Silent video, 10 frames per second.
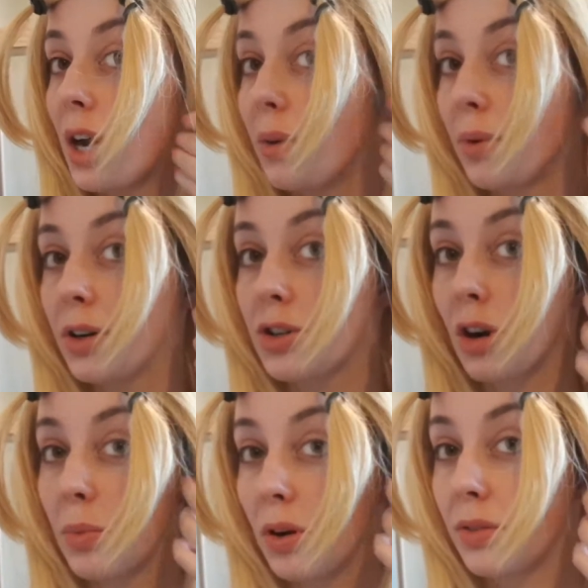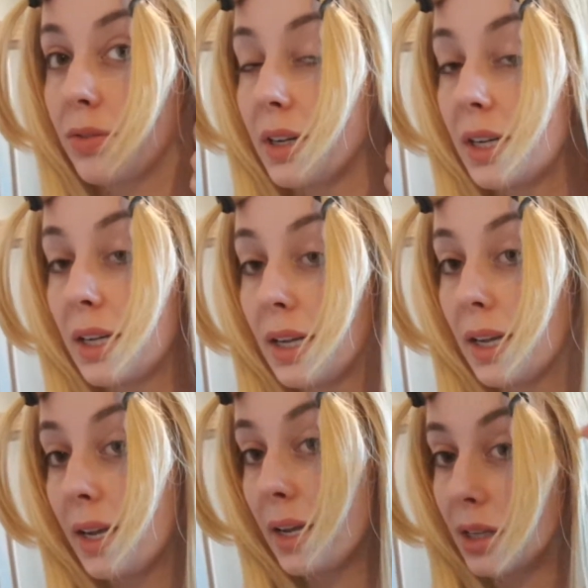I want to chop off
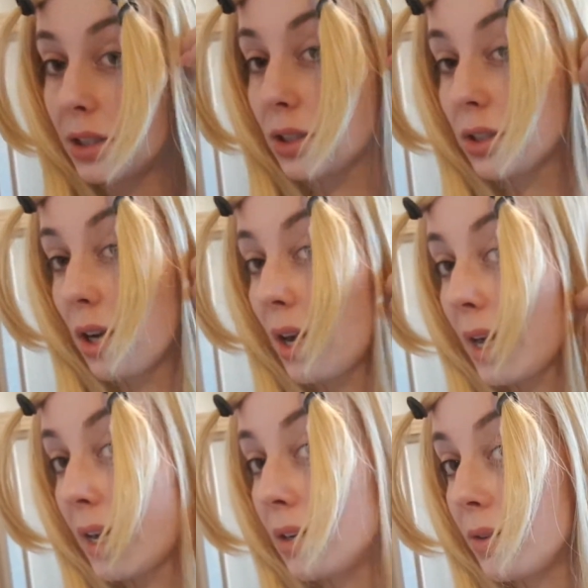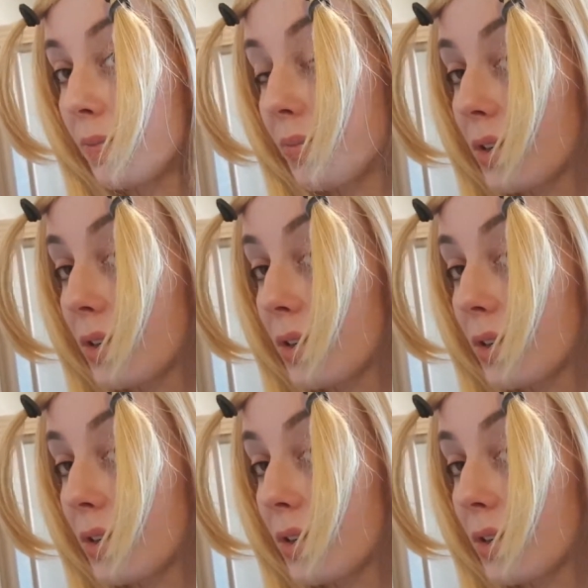each side.